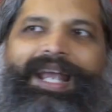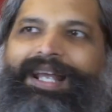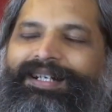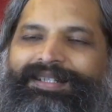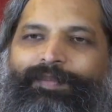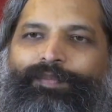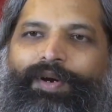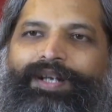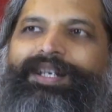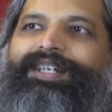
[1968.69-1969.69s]
and at some
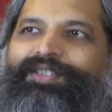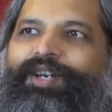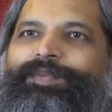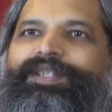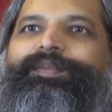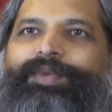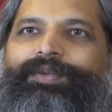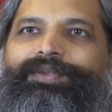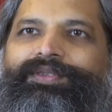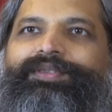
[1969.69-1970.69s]
point he stops the
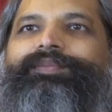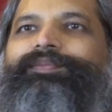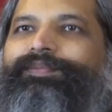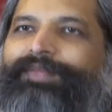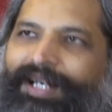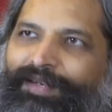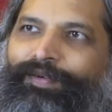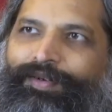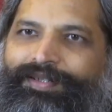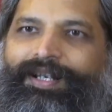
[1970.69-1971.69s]
abuse and he
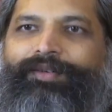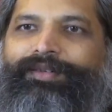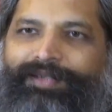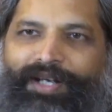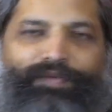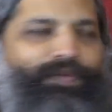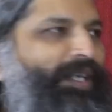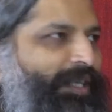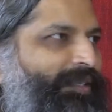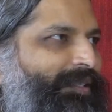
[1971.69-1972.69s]
falls down, now
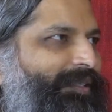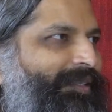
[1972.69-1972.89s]
freed.